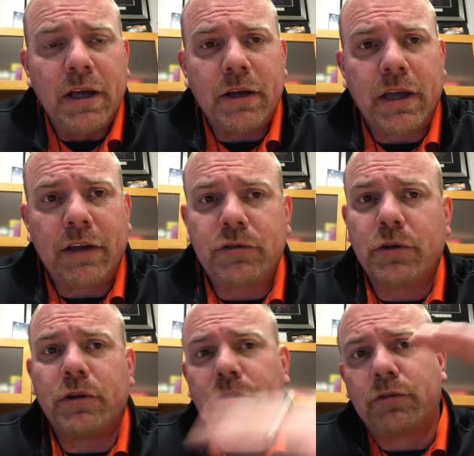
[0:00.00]
Okay, so
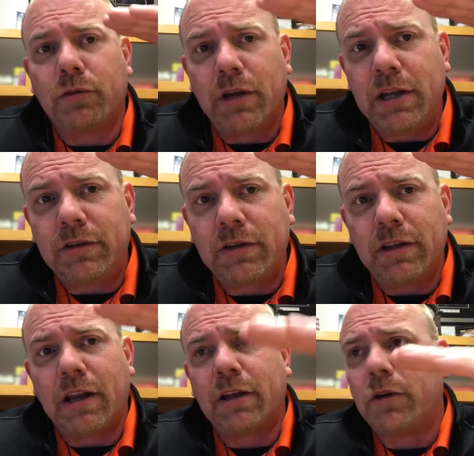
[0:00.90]
it goes greet,
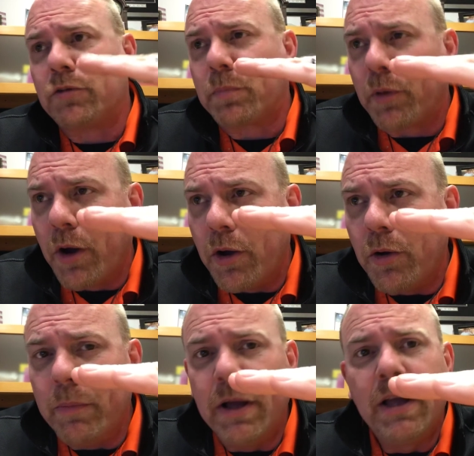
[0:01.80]
then it goes
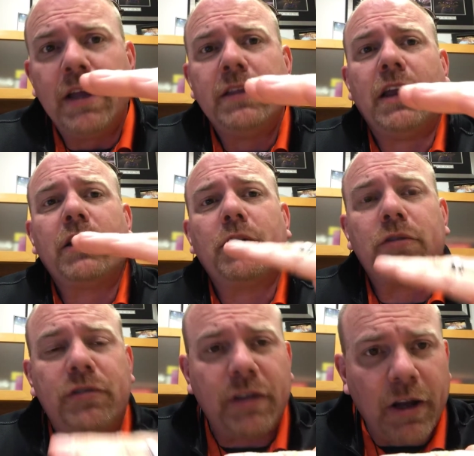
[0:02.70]
probe, then it
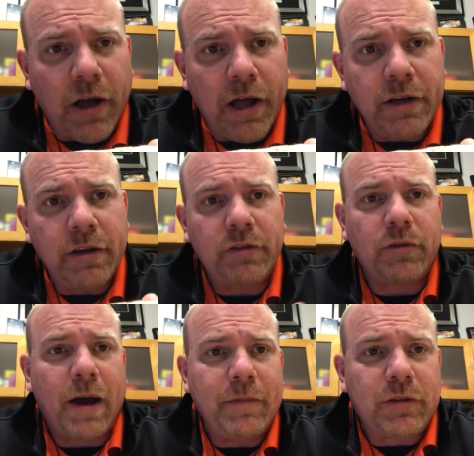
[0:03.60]
goes sit on.
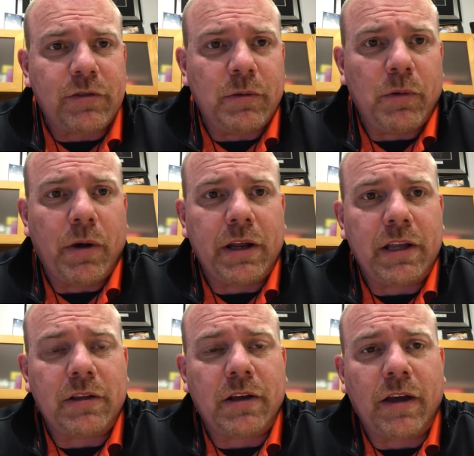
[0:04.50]
So obviously we want to
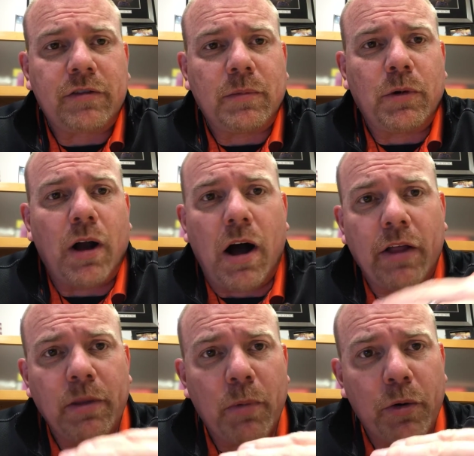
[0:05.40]
get the customer
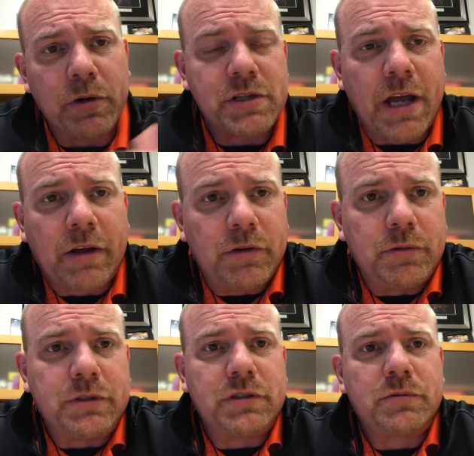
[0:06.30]
on the motorcycle,
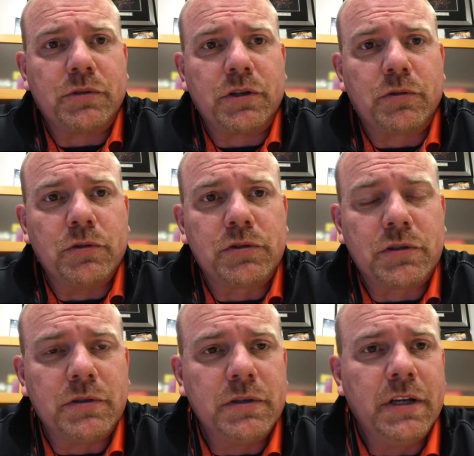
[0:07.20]
which is really
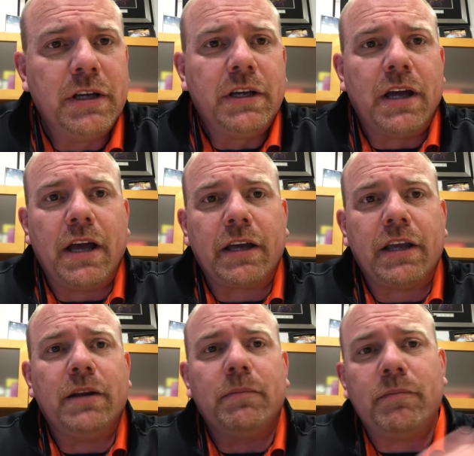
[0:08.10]
crucial.
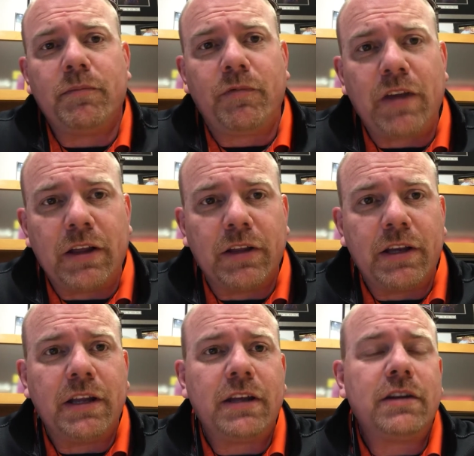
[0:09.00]
Get them
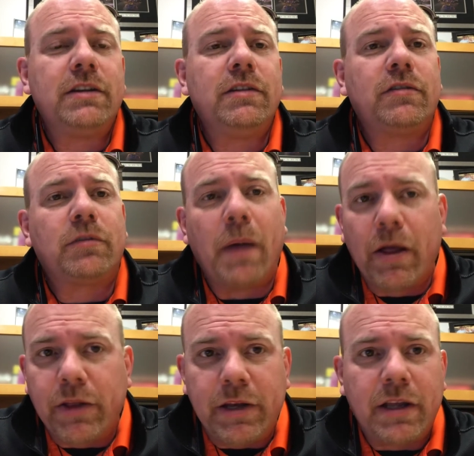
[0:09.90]
feeling it,
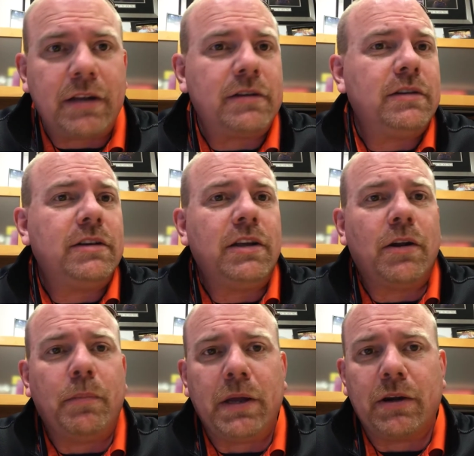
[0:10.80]
smelling it,
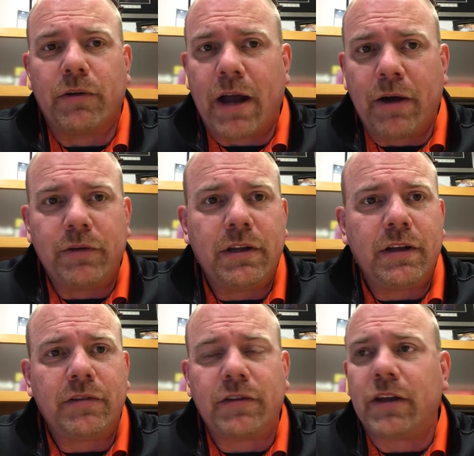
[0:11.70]
being around
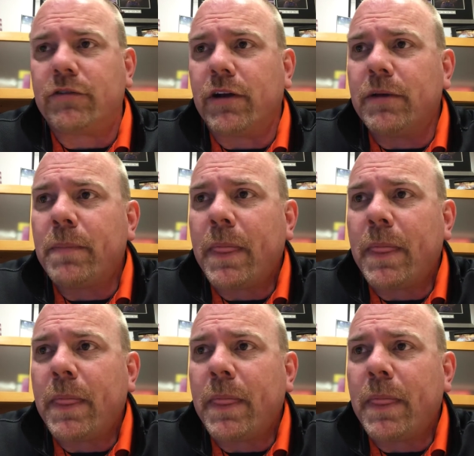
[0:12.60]
it, etc.